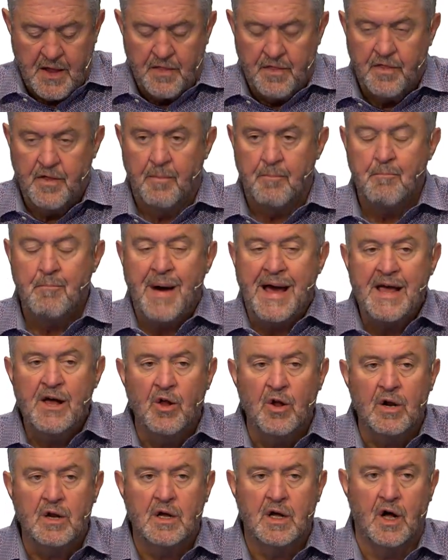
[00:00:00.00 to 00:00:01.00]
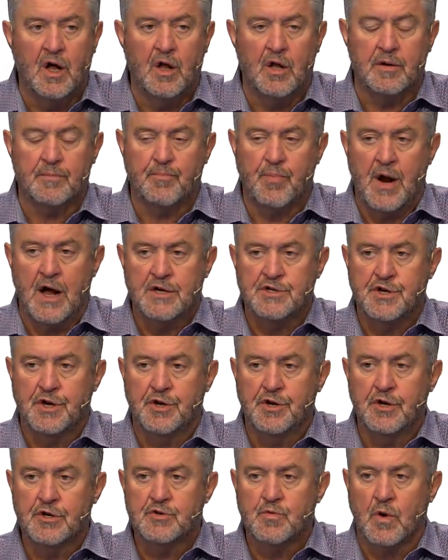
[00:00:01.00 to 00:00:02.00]
The male cult
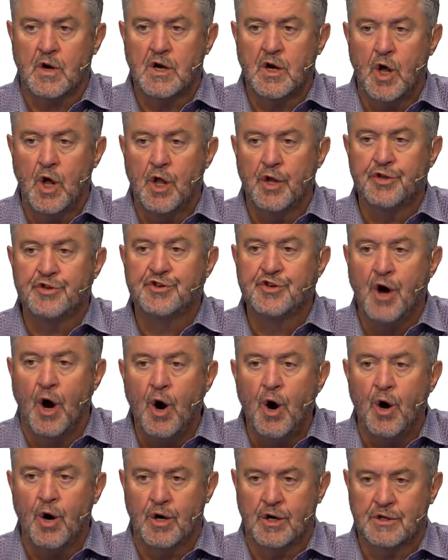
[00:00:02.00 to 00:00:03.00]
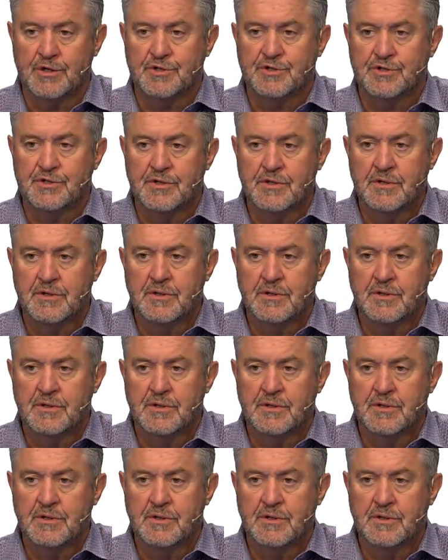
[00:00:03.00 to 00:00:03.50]
prostitutes were called dogs.